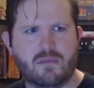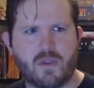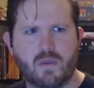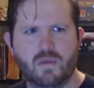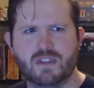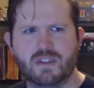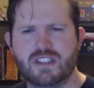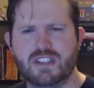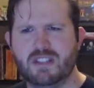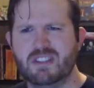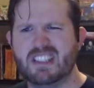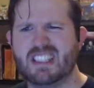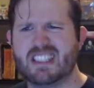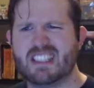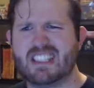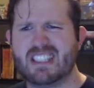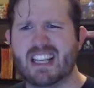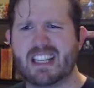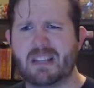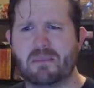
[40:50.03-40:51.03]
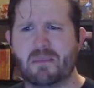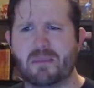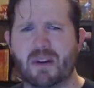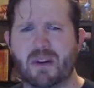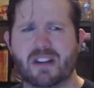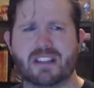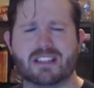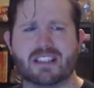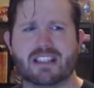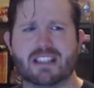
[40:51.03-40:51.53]
We'll see what the second
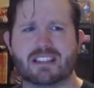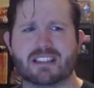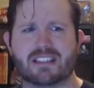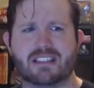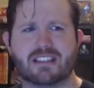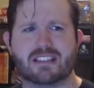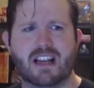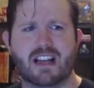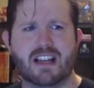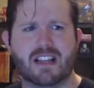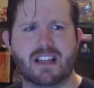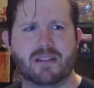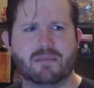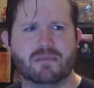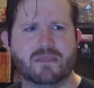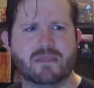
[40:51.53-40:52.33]
part says, because I'm